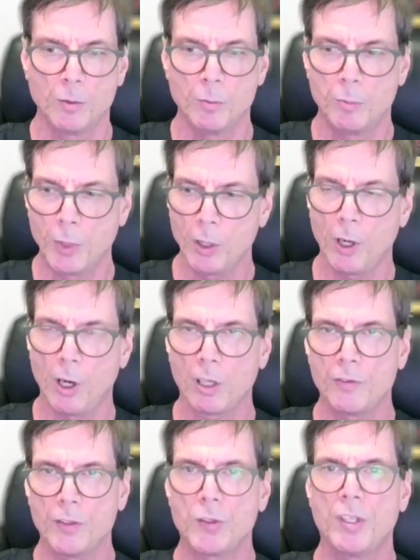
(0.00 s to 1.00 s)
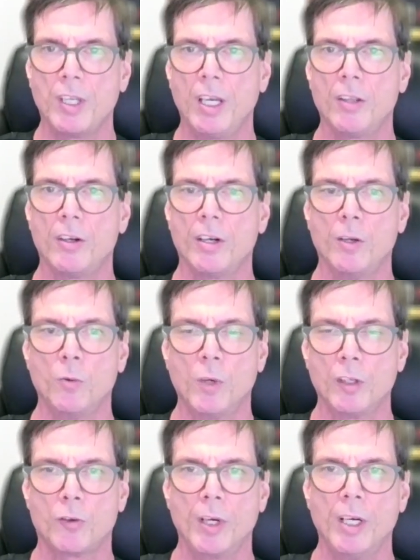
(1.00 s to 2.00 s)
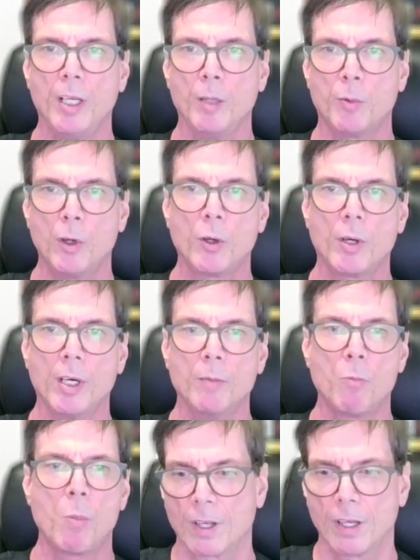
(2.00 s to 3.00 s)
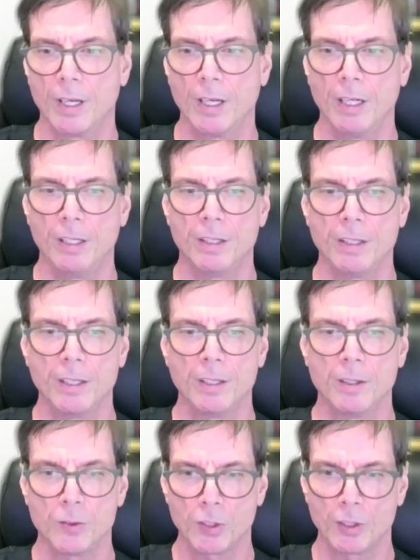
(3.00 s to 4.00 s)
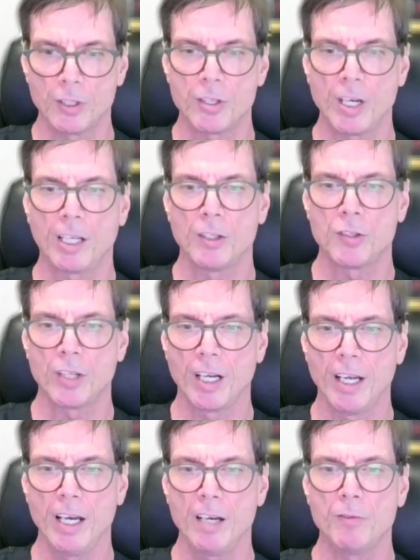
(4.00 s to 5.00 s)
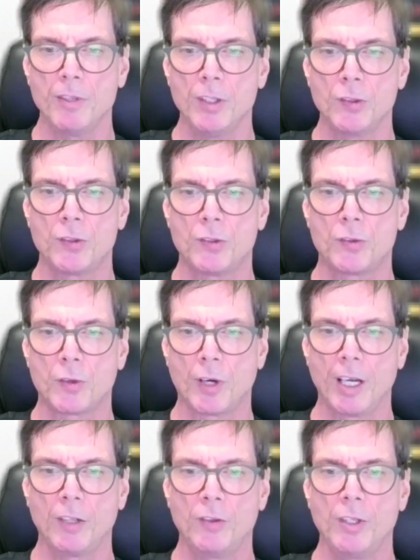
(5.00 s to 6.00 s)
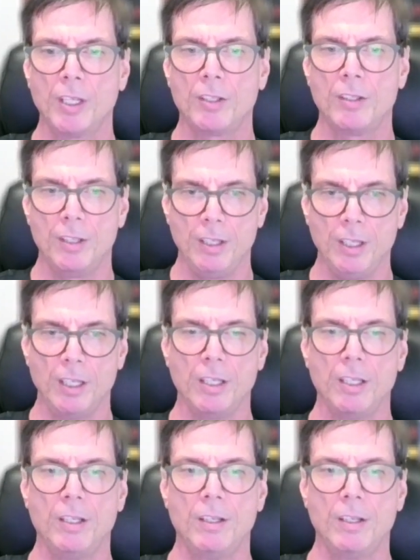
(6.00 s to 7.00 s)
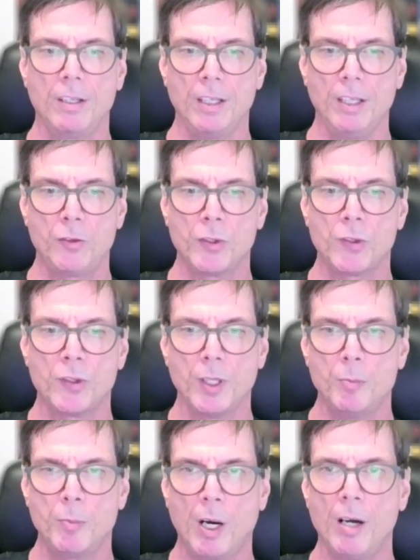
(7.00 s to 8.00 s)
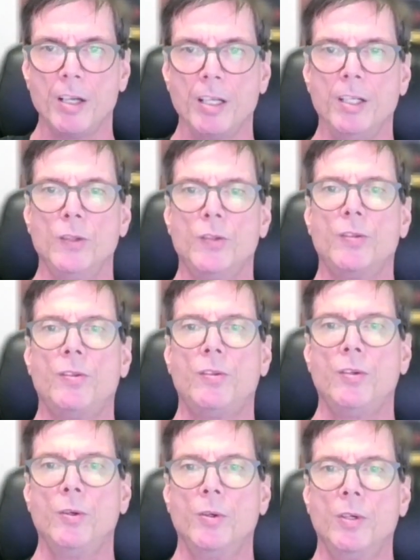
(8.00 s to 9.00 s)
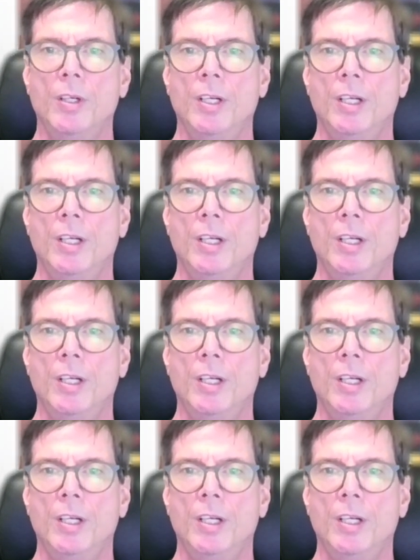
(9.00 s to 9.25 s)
put all of this together in one training program. And so the challenge that I have is trying to get the interested parties to